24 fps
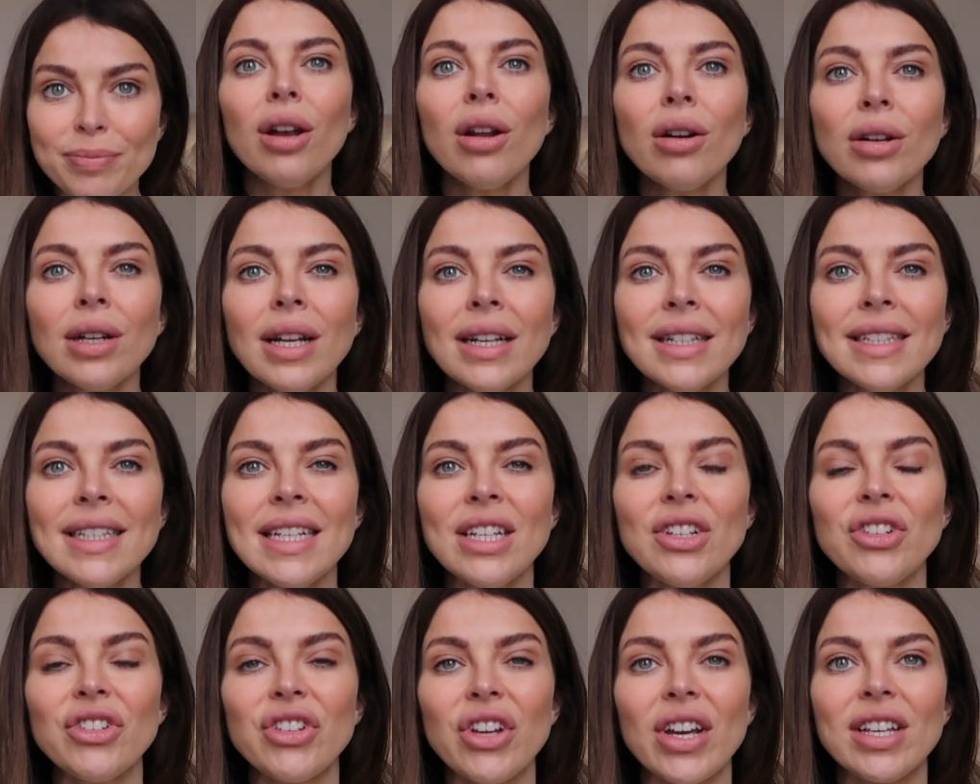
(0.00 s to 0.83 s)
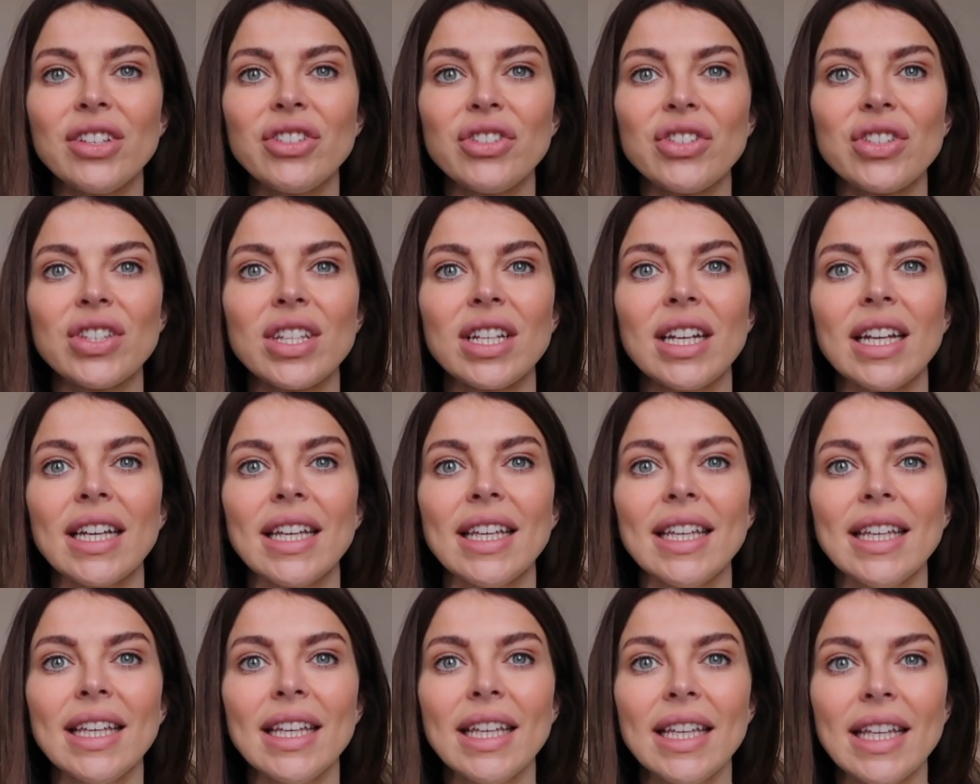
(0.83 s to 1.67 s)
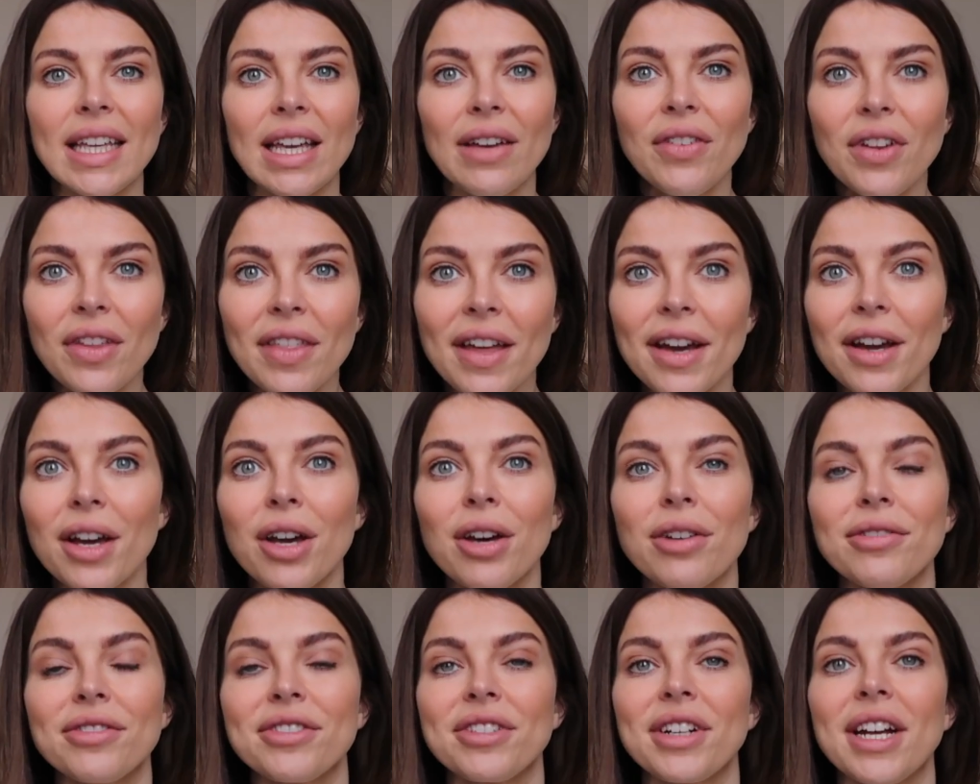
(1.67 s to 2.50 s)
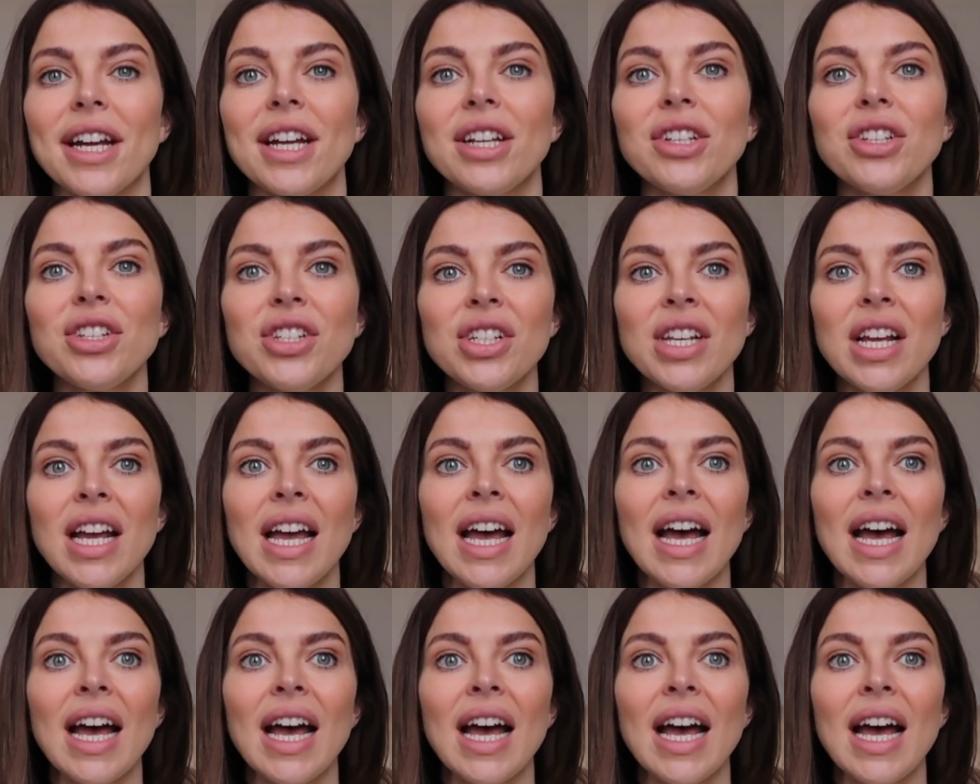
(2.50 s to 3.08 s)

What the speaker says: Long line t-shirt is just going to give you that coverage,